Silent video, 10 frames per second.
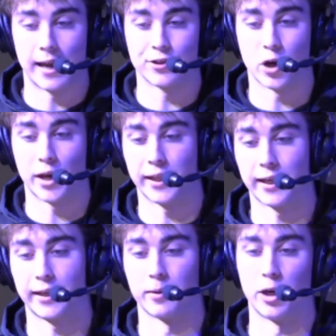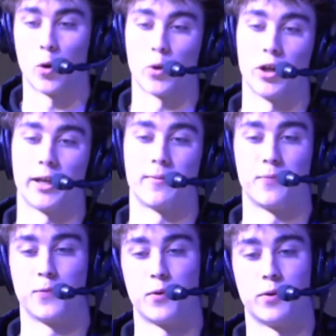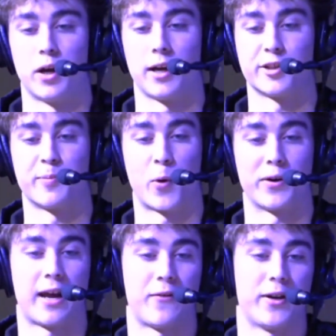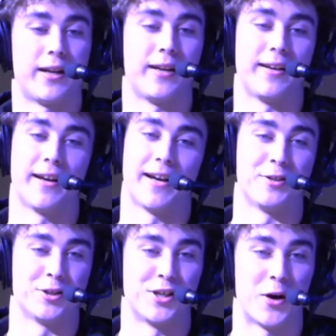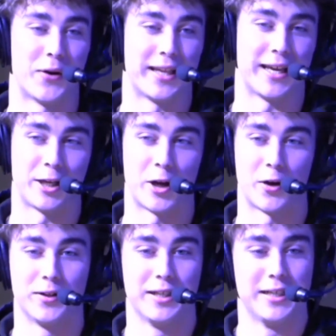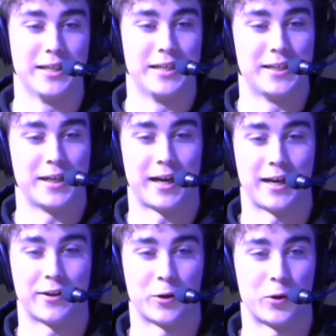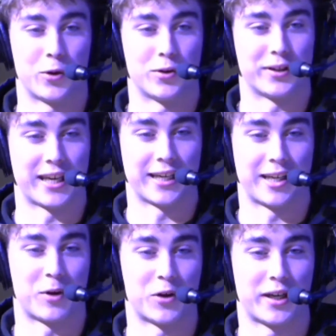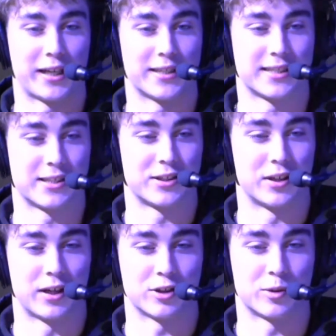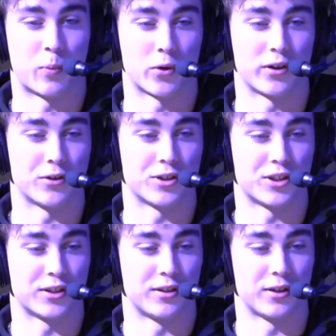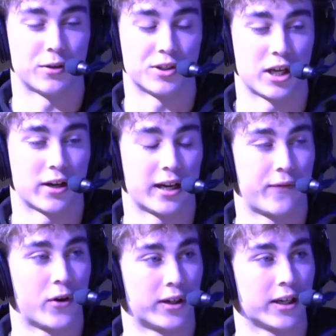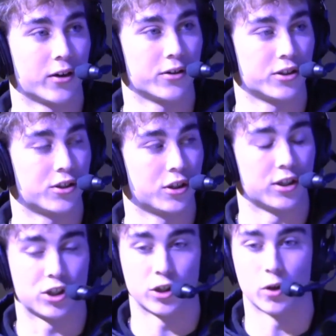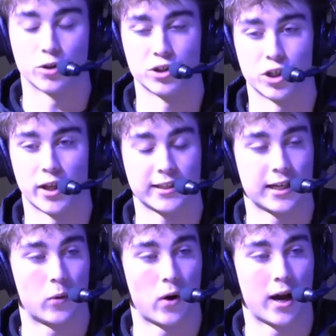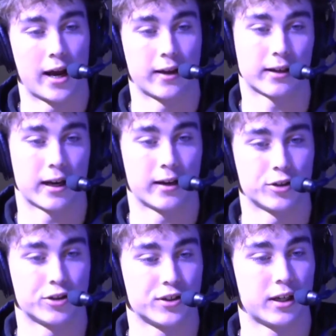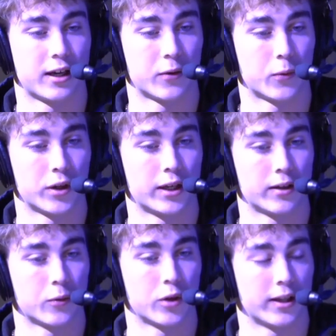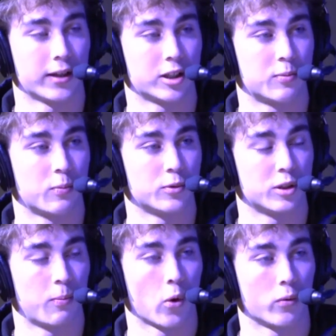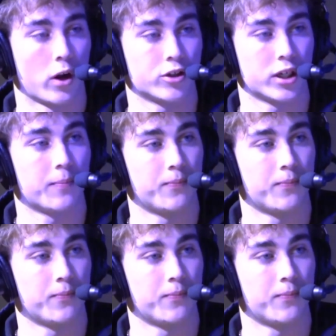And so I think, really supporting Evan and just knowing that, the whole kicking community is supporting those young NFL kickers is huge. And so that's kind of why I kind of just really, really like support and watch him.